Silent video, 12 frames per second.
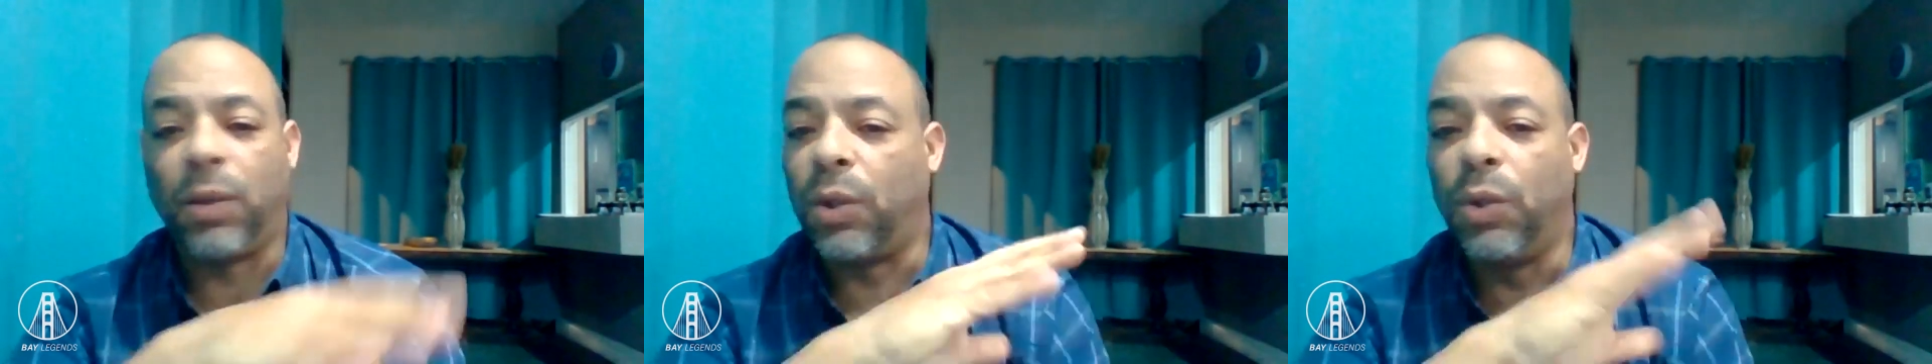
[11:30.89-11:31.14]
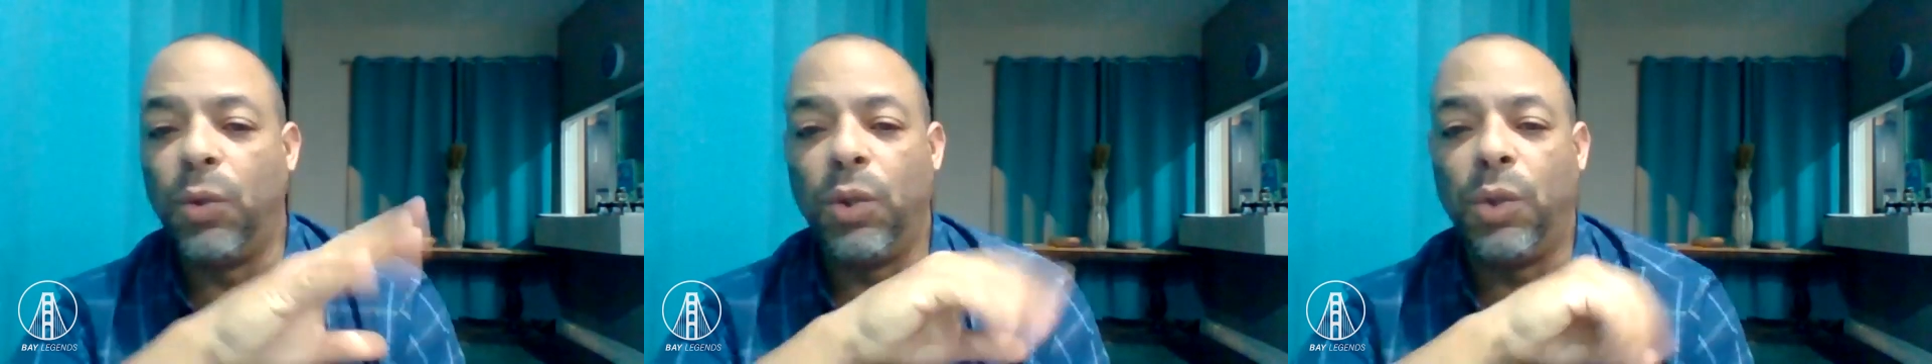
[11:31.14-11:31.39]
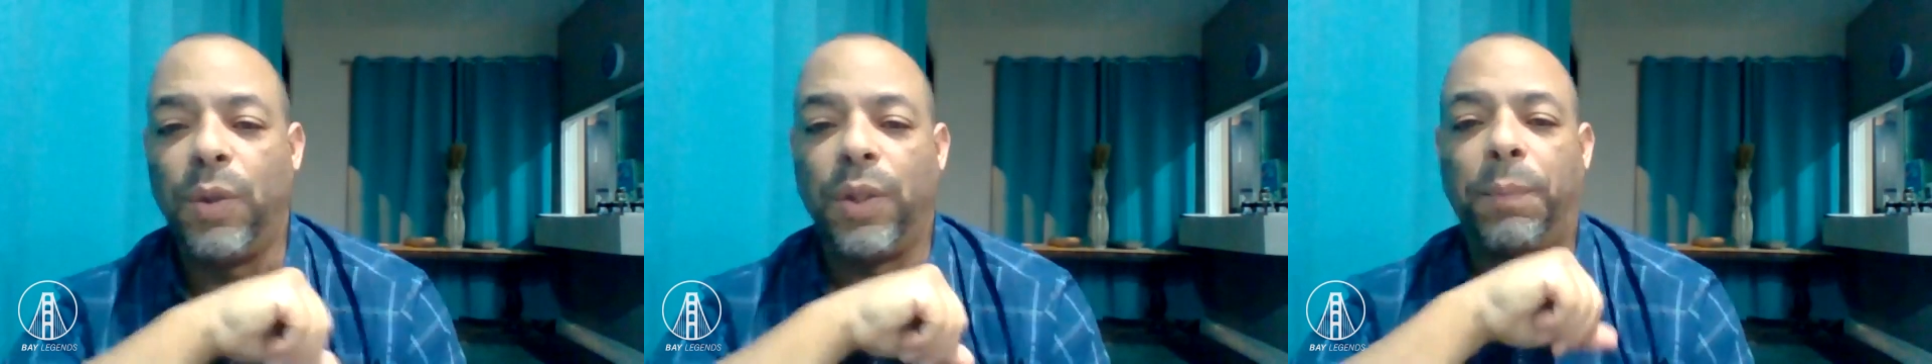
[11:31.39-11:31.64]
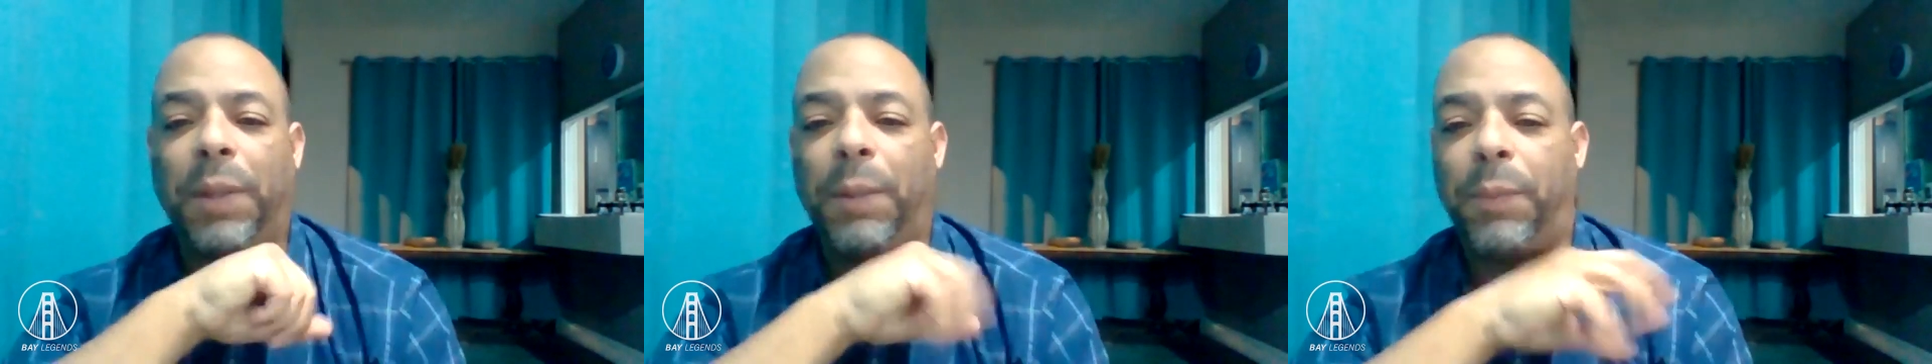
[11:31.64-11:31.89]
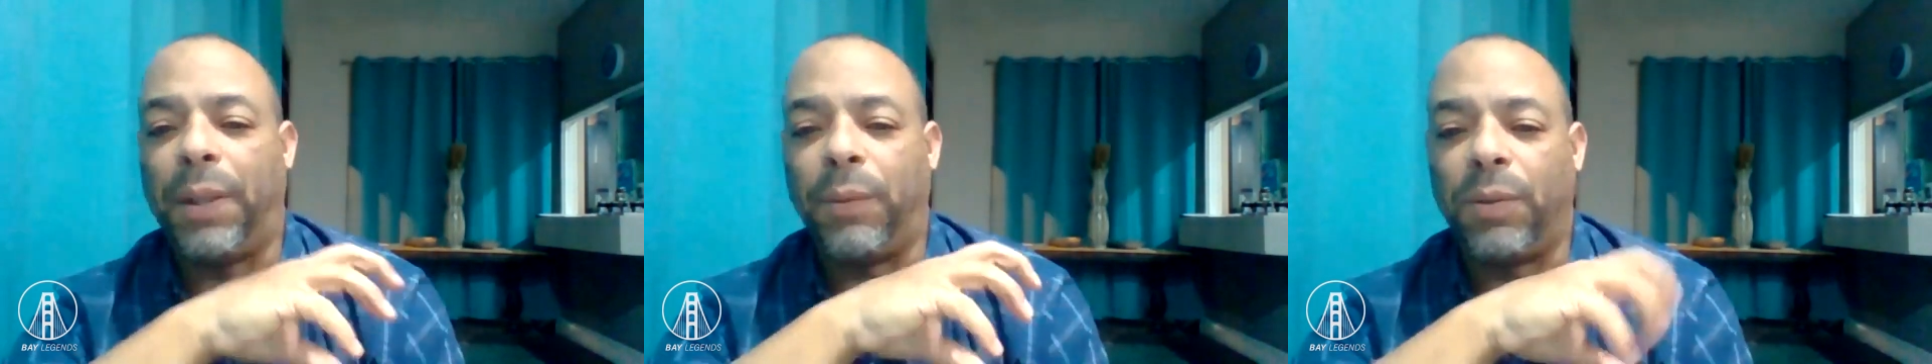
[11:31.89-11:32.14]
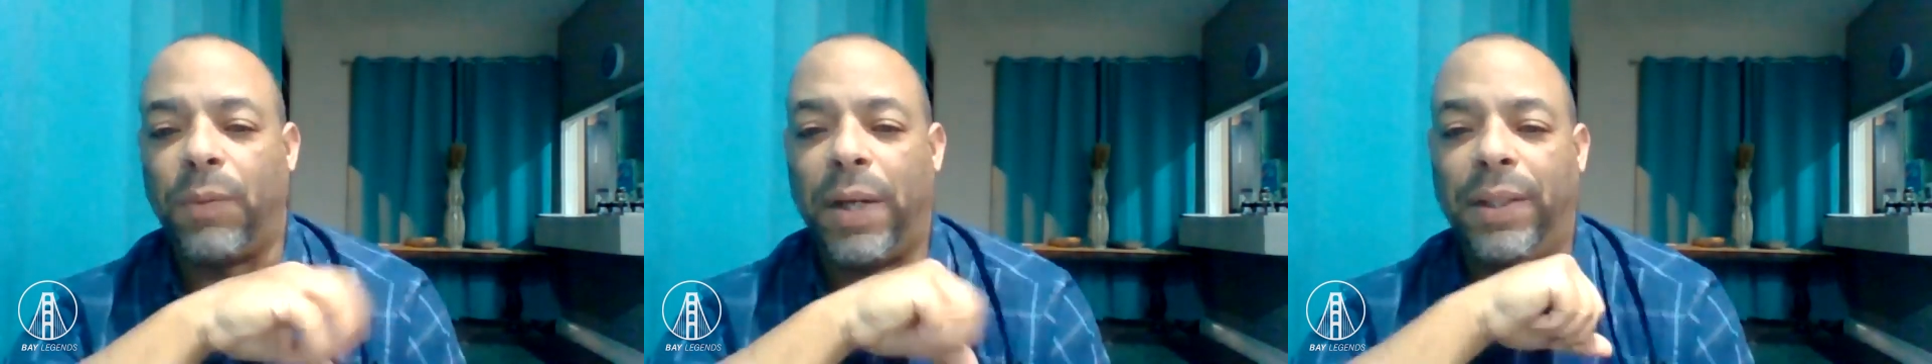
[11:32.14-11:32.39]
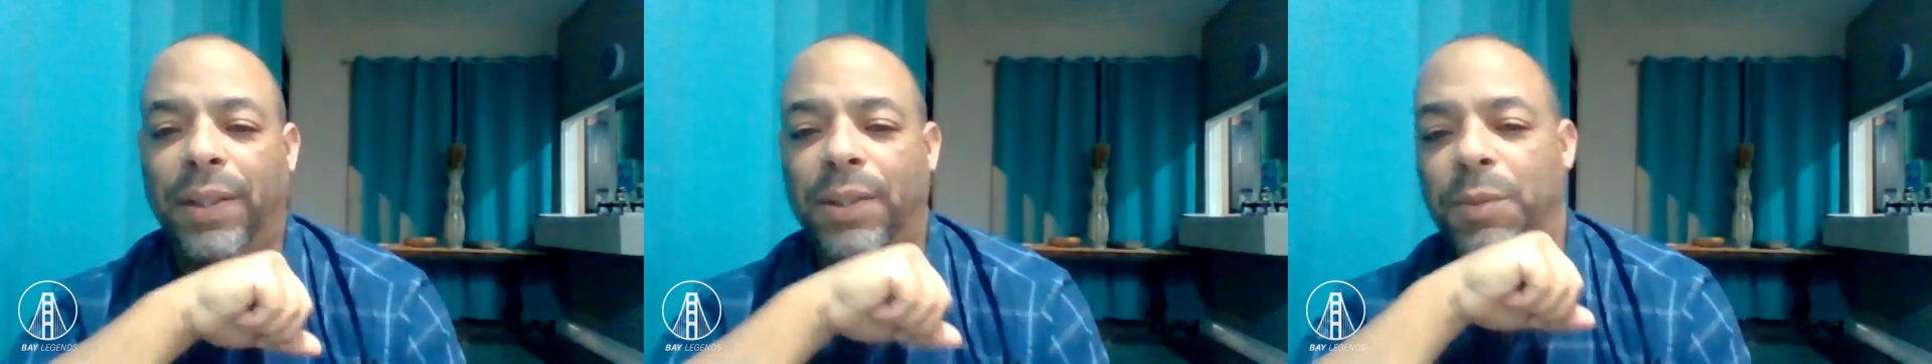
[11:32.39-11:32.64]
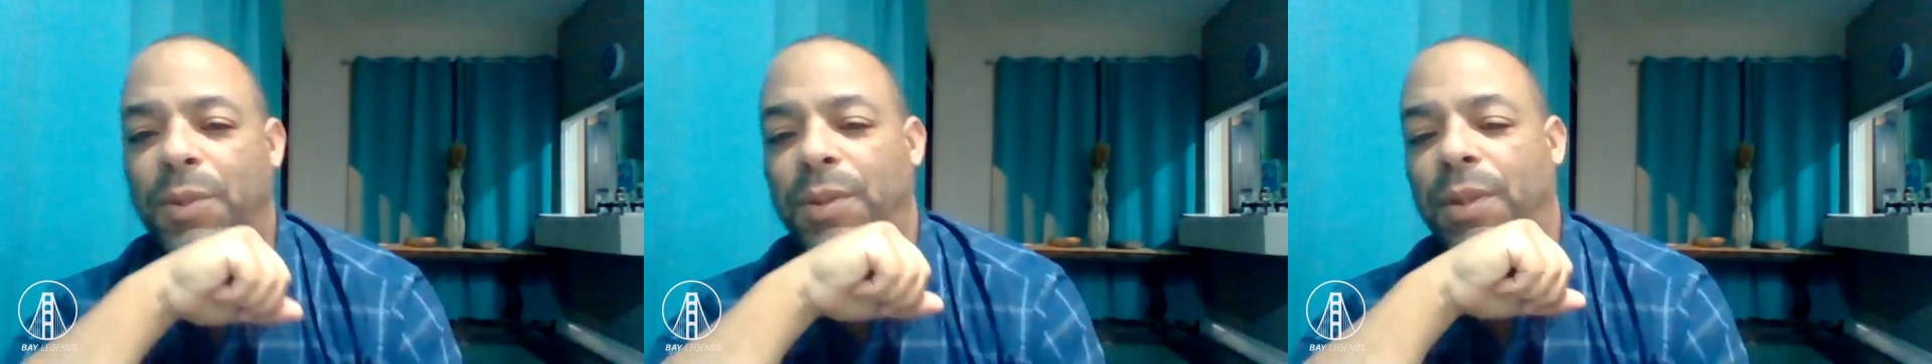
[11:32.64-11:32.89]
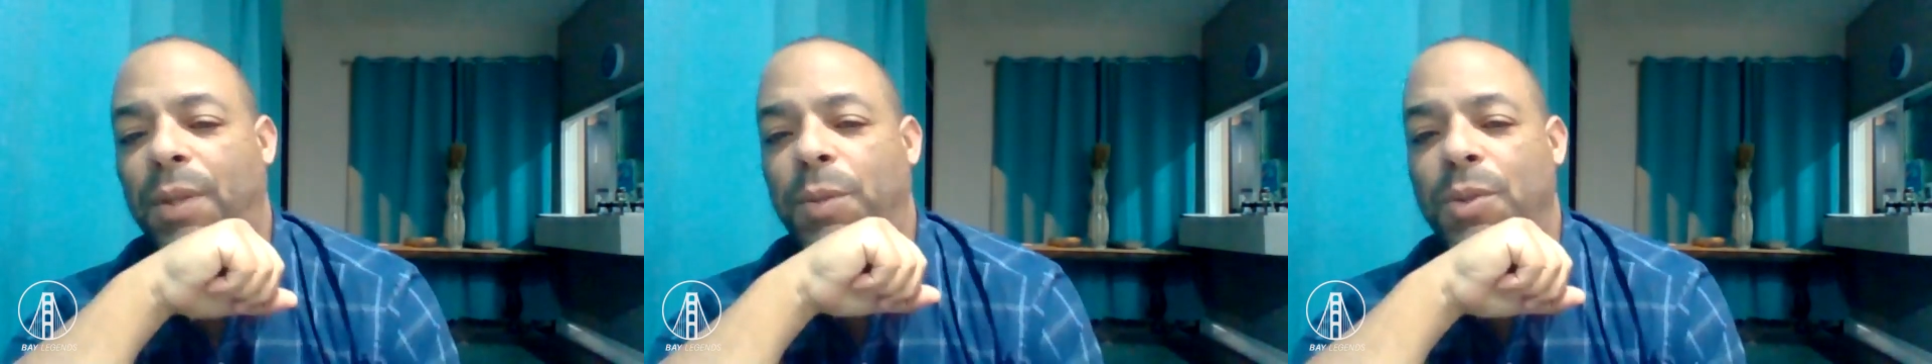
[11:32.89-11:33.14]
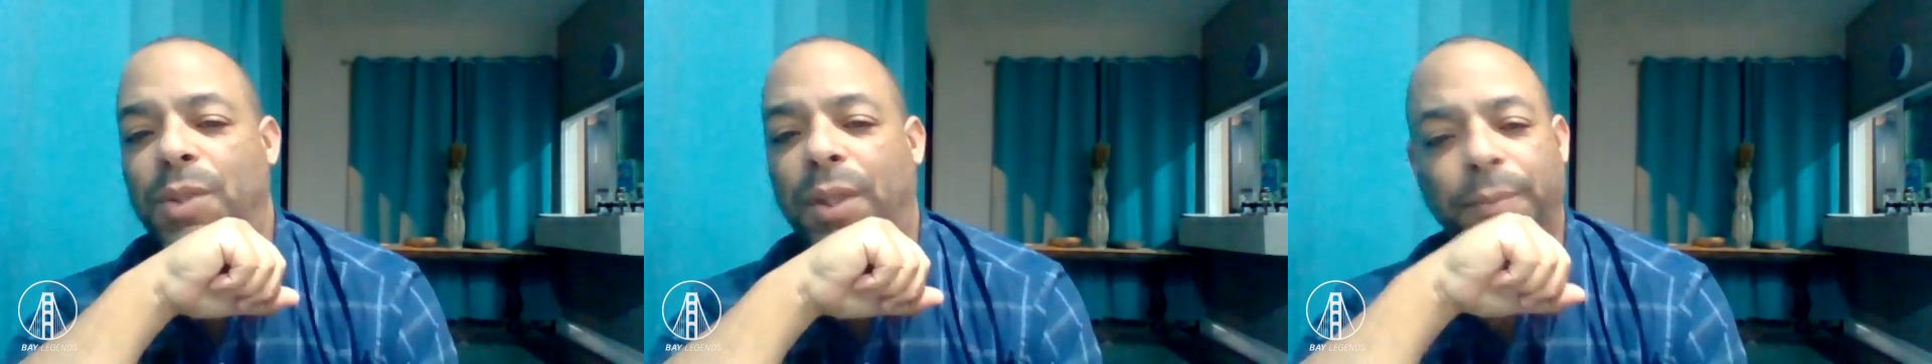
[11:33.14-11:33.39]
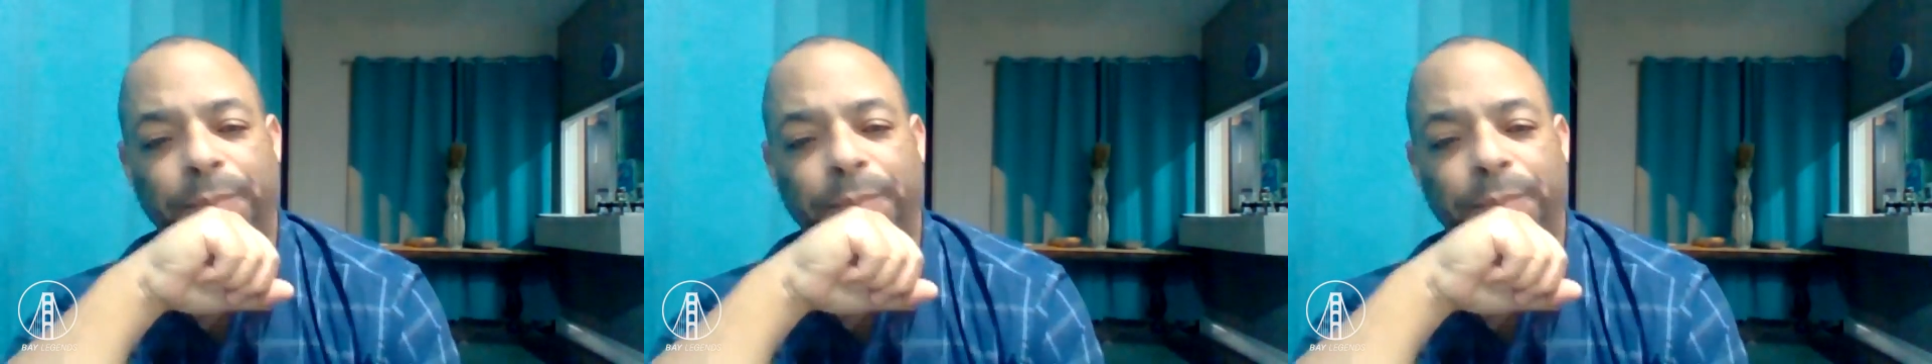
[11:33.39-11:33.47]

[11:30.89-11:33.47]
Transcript: or who are the people that were writing the music?